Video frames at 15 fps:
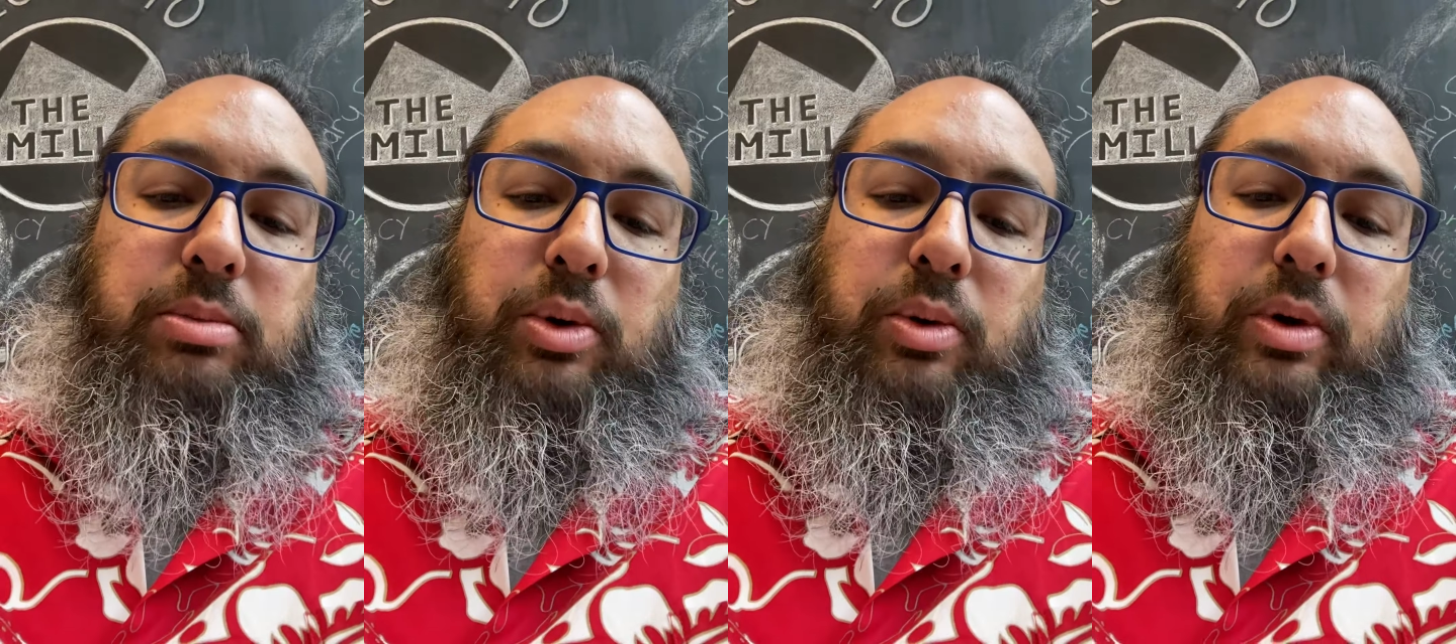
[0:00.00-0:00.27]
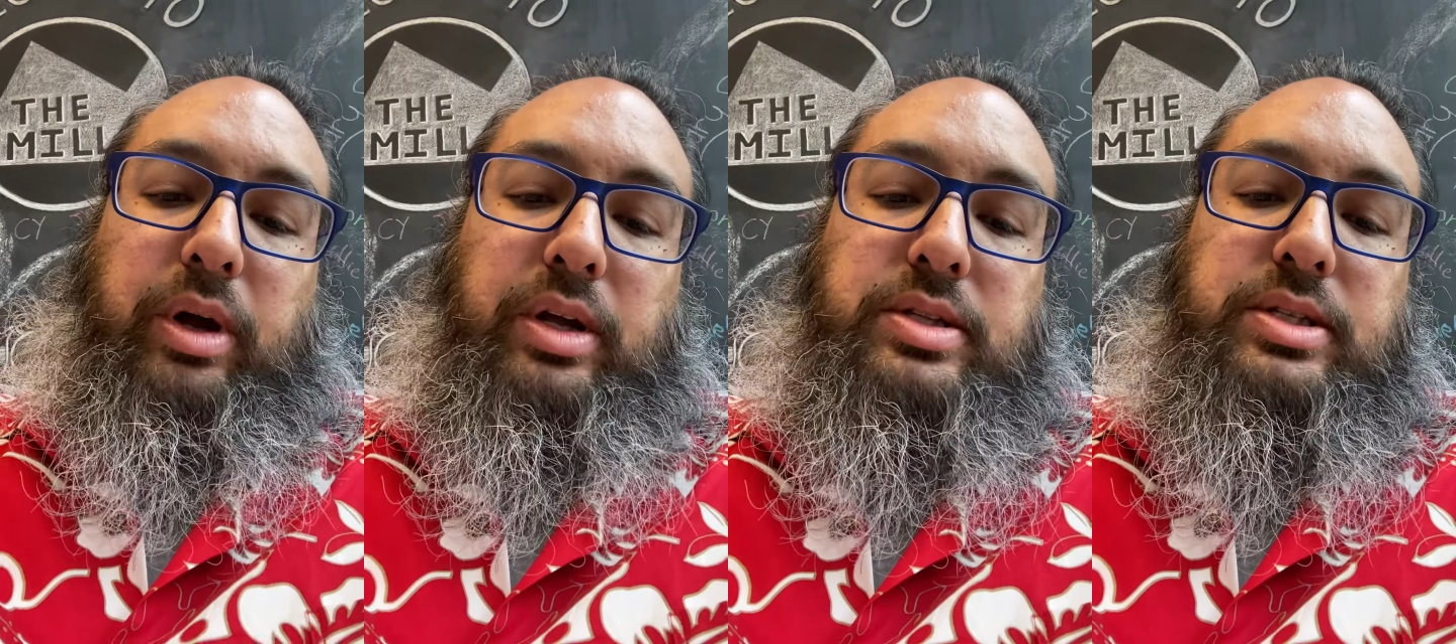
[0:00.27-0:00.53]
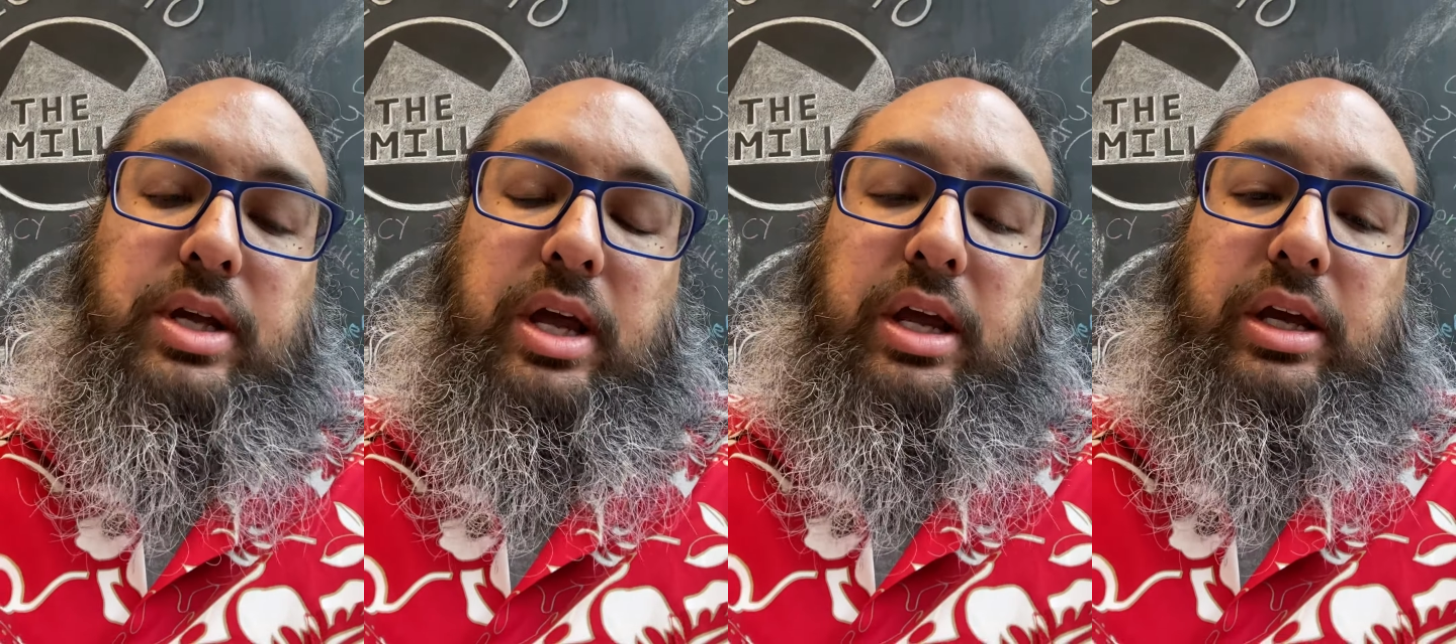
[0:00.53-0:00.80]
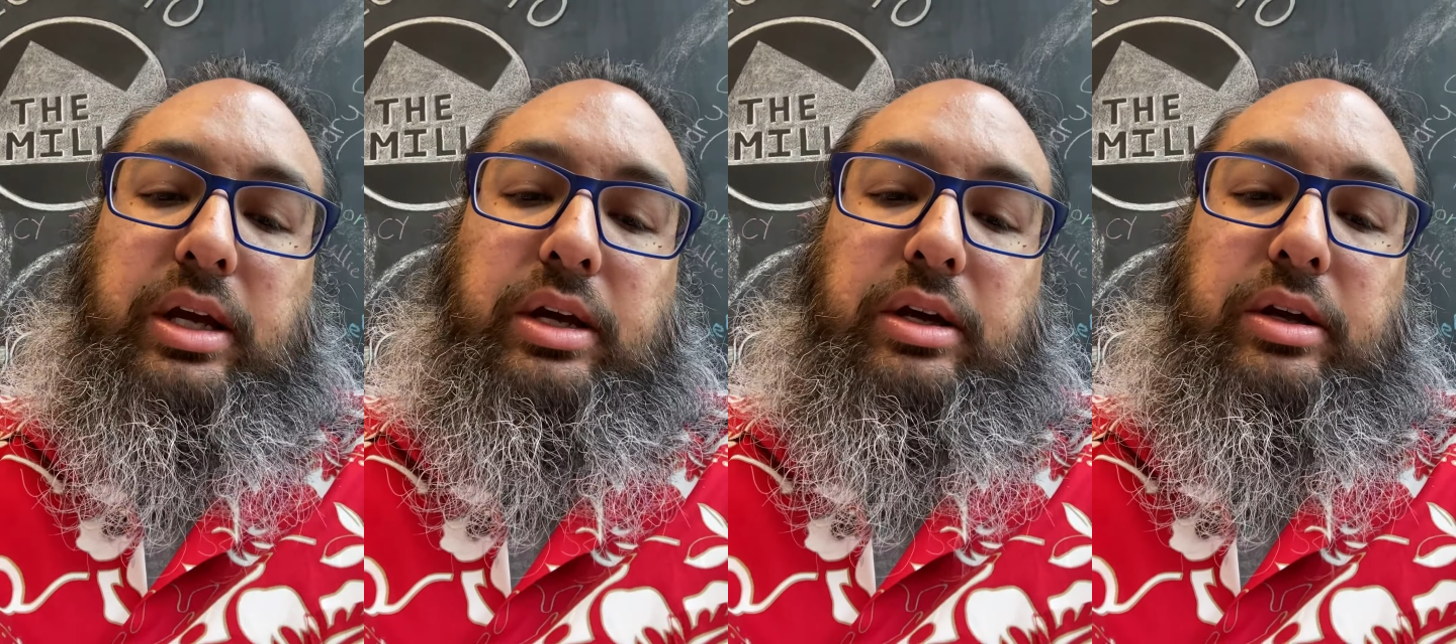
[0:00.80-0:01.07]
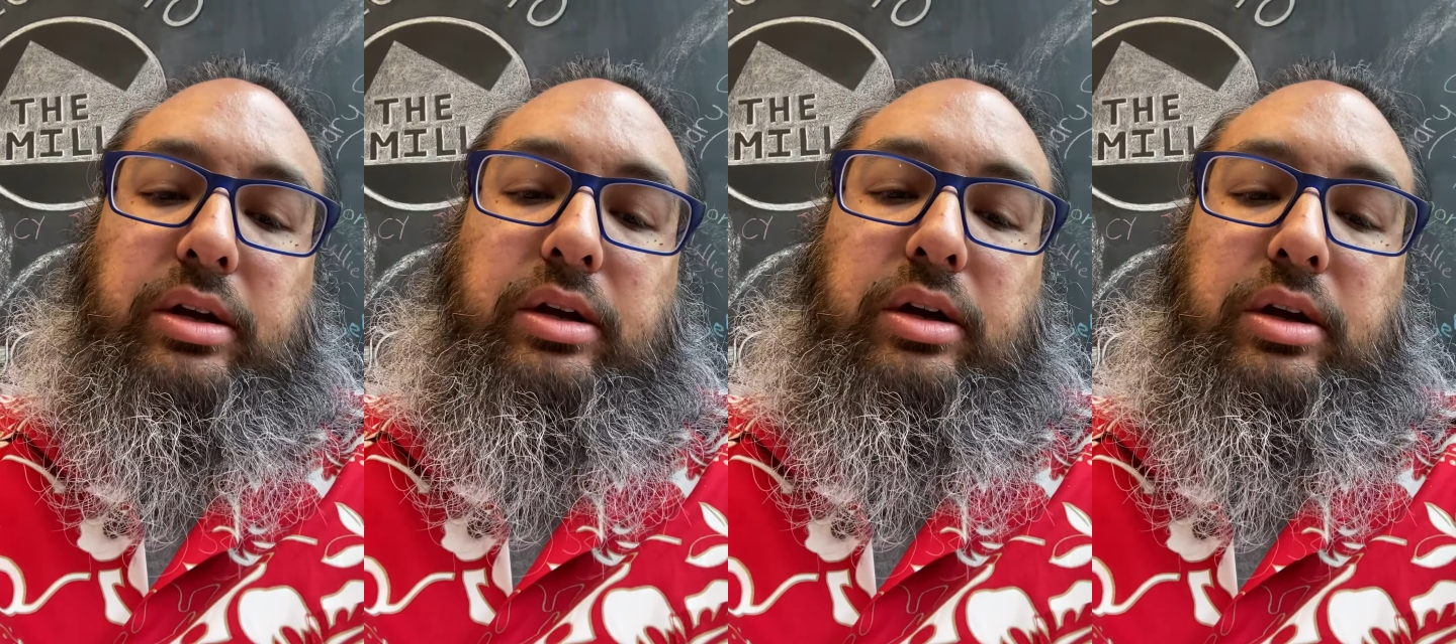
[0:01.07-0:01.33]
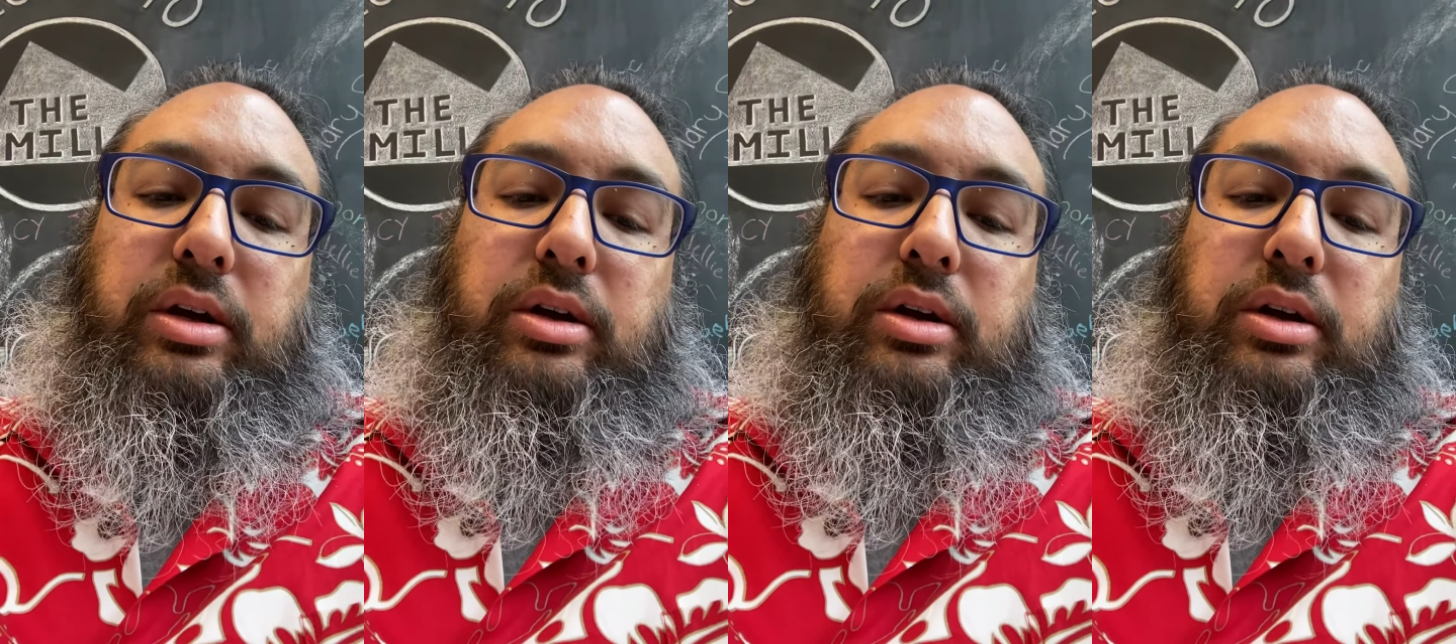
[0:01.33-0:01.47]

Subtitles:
points and